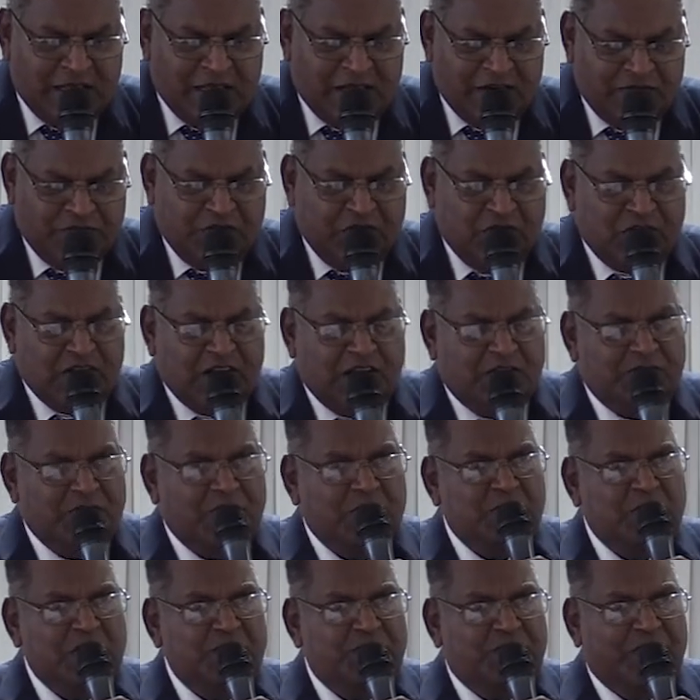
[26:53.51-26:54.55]
And
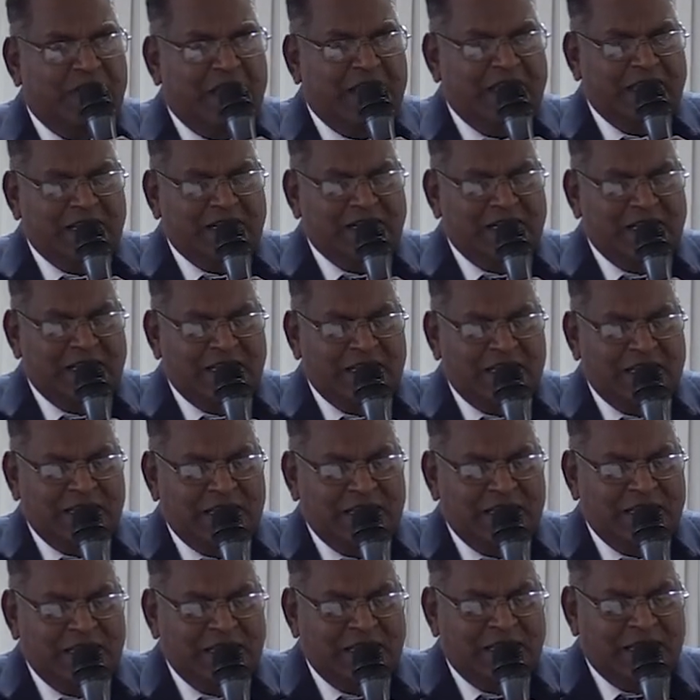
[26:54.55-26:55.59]
forever we find
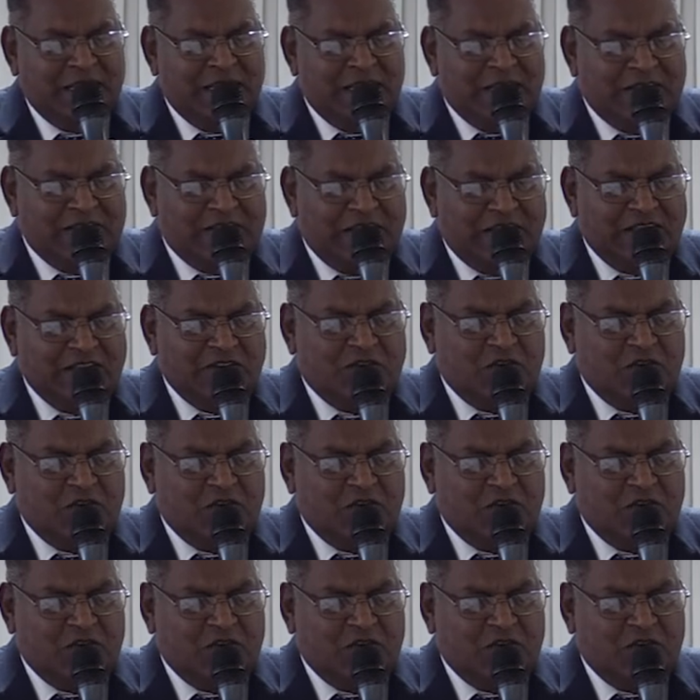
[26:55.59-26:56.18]
that